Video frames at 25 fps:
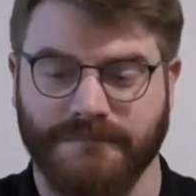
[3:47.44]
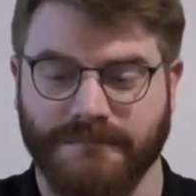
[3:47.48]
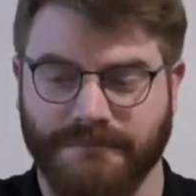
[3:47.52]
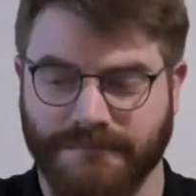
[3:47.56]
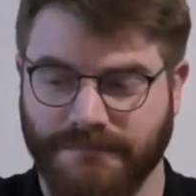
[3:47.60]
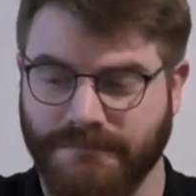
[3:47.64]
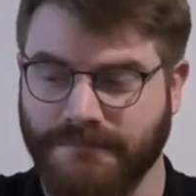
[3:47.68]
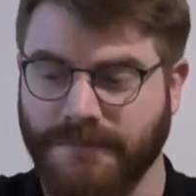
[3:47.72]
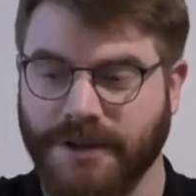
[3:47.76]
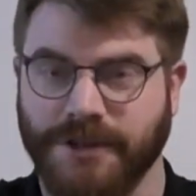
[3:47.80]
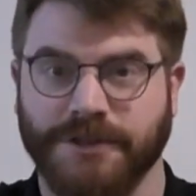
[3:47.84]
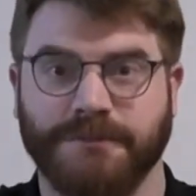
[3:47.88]

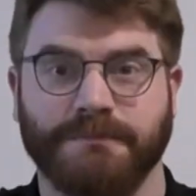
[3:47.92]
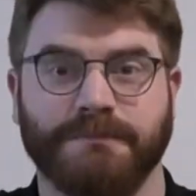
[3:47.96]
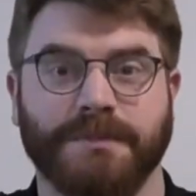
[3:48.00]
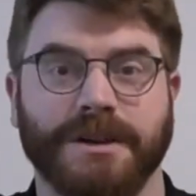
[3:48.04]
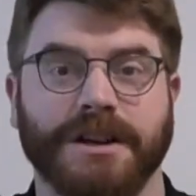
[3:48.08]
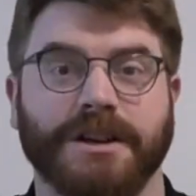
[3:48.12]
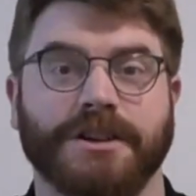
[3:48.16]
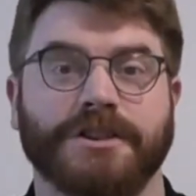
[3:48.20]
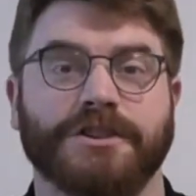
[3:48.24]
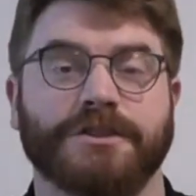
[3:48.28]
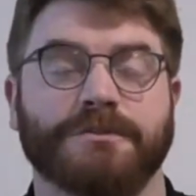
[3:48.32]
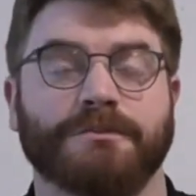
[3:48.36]
much
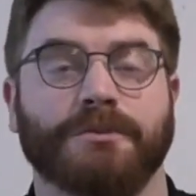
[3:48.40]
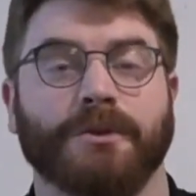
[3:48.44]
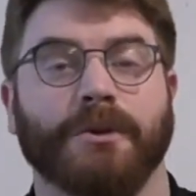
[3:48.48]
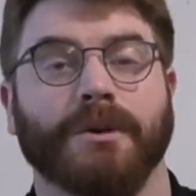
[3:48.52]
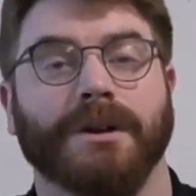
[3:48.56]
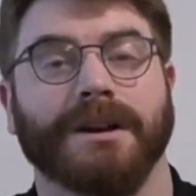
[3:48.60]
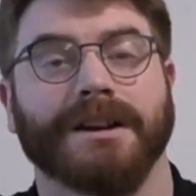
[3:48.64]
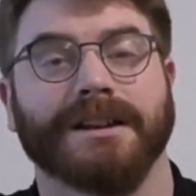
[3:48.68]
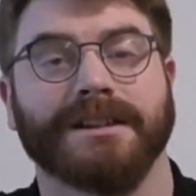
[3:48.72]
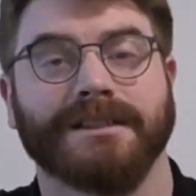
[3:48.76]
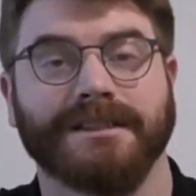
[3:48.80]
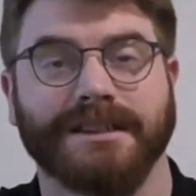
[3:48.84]
bigger
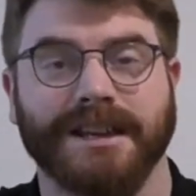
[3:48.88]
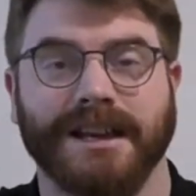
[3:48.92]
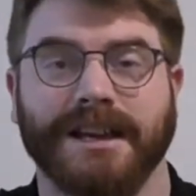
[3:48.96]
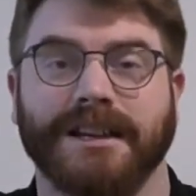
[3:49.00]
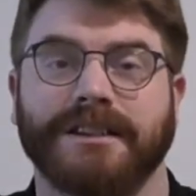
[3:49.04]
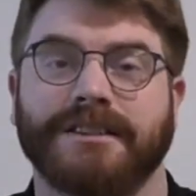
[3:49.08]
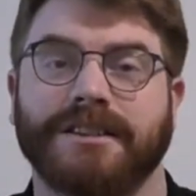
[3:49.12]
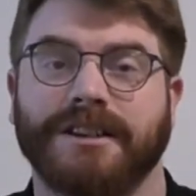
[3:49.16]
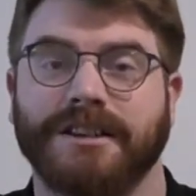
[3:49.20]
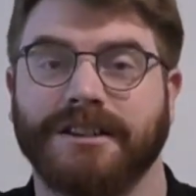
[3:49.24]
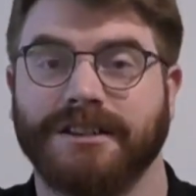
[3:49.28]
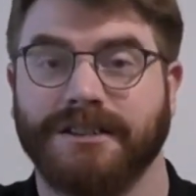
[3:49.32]
sprawling
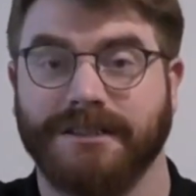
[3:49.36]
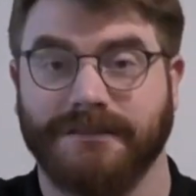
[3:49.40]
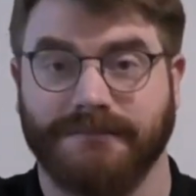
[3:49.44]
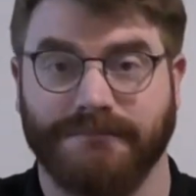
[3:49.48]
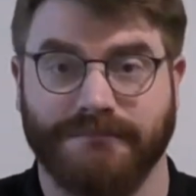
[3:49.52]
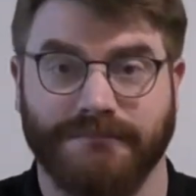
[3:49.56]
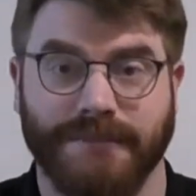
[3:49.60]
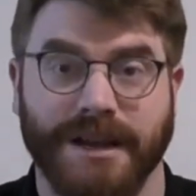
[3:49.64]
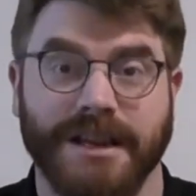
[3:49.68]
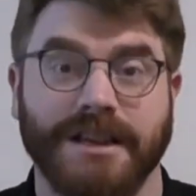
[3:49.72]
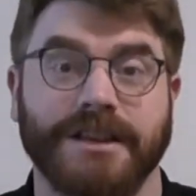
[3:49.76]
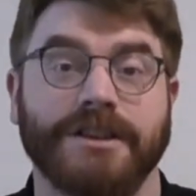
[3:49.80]
thing that
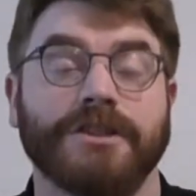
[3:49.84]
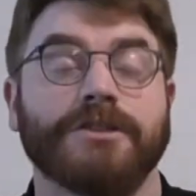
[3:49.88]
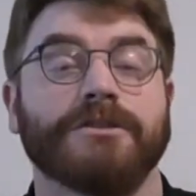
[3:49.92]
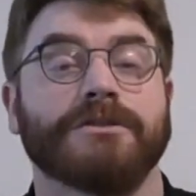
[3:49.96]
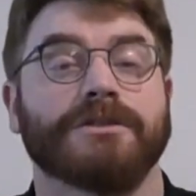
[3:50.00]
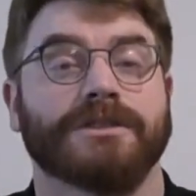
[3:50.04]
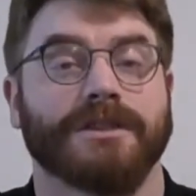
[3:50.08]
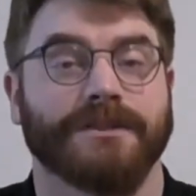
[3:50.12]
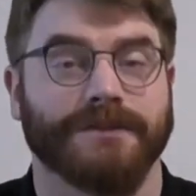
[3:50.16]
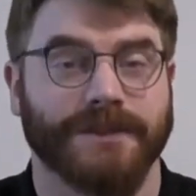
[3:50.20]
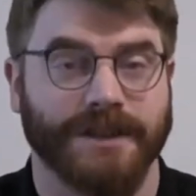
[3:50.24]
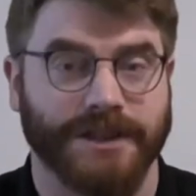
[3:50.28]
make
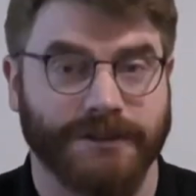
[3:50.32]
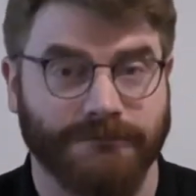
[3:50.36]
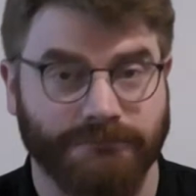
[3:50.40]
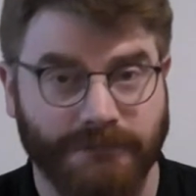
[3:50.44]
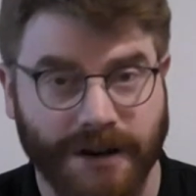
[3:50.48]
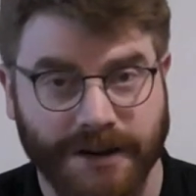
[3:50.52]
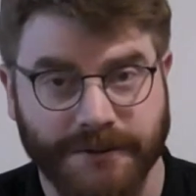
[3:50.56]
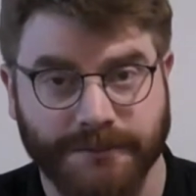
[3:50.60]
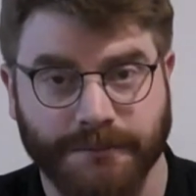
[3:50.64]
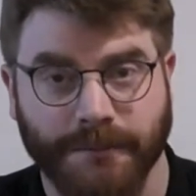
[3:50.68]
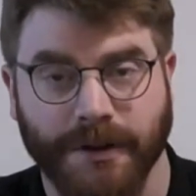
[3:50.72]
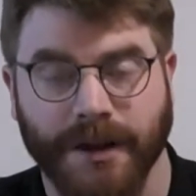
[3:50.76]
use of this
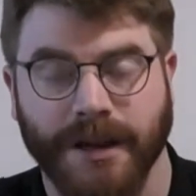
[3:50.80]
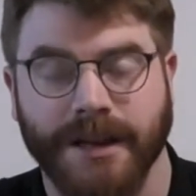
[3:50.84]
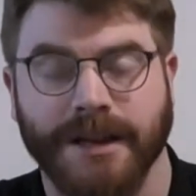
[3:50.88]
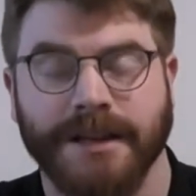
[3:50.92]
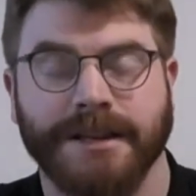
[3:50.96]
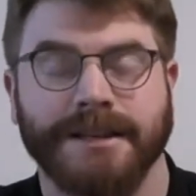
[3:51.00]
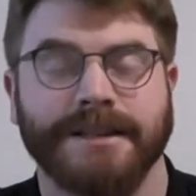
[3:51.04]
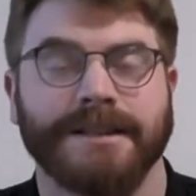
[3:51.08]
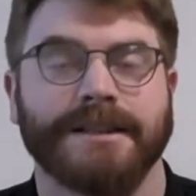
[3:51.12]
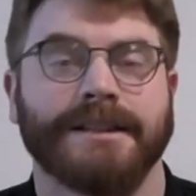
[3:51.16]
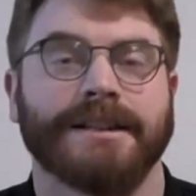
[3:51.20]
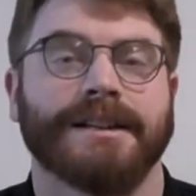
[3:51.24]
respite
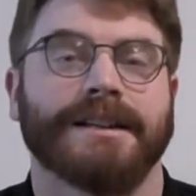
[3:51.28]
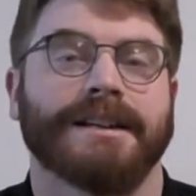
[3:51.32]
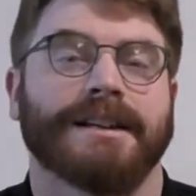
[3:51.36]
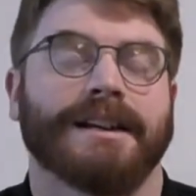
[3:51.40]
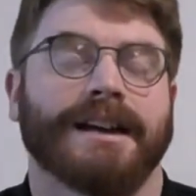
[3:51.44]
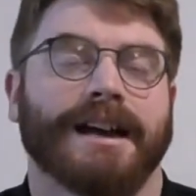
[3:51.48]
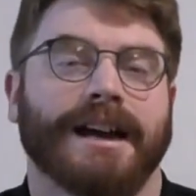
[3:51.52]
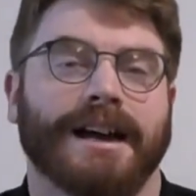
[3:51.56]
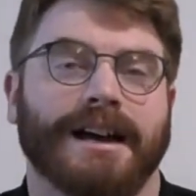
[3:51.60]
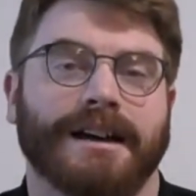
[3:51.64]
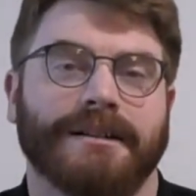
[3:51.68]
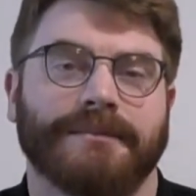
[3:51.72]

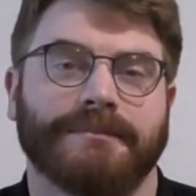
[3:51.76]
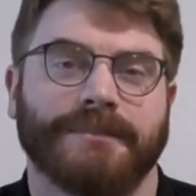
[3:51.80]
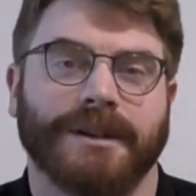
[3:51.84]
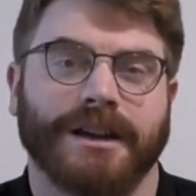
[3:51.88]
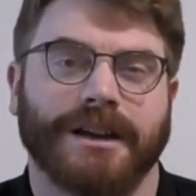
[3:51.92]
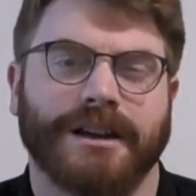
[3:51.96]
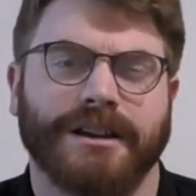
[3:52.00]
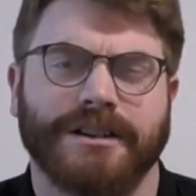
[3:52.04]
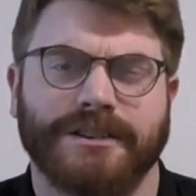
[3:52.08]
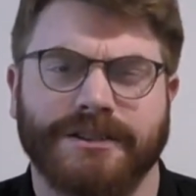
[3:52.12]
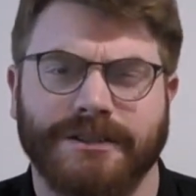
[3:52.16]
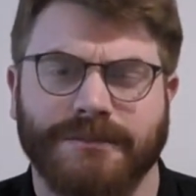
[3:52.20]

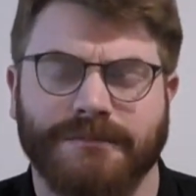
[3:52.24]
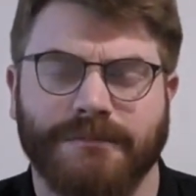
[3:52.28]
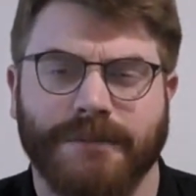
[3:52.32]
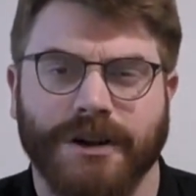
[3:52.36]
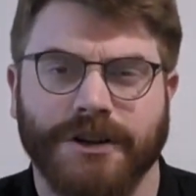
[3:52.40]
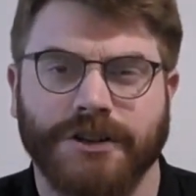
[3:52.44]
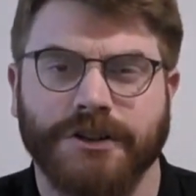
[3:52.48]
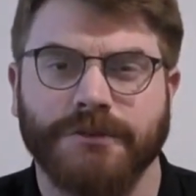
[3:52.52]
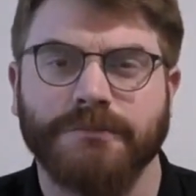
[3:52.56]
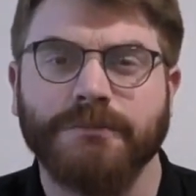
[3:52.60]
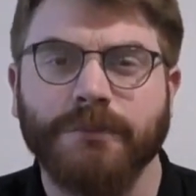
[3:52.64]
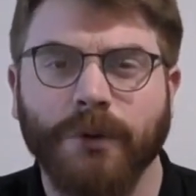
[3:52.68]
mechanism
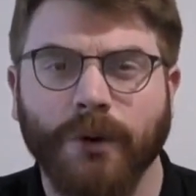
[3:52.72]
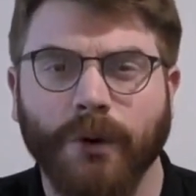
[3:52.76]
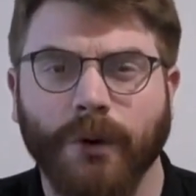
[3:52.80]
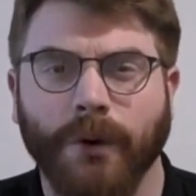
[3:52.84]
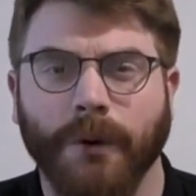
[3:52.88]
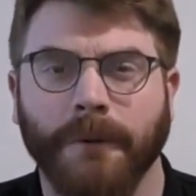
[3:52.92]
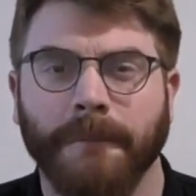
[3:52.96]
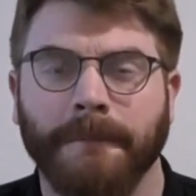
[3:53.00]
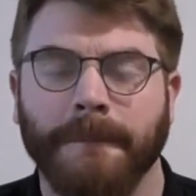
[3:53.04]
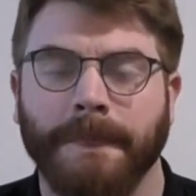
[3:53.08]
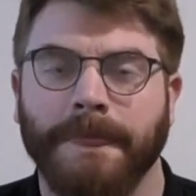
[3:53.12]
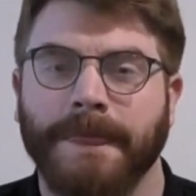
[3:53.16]
much
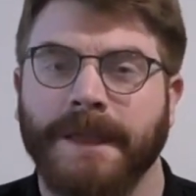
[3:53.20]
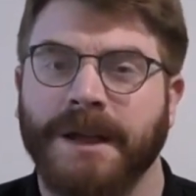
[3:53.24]
more?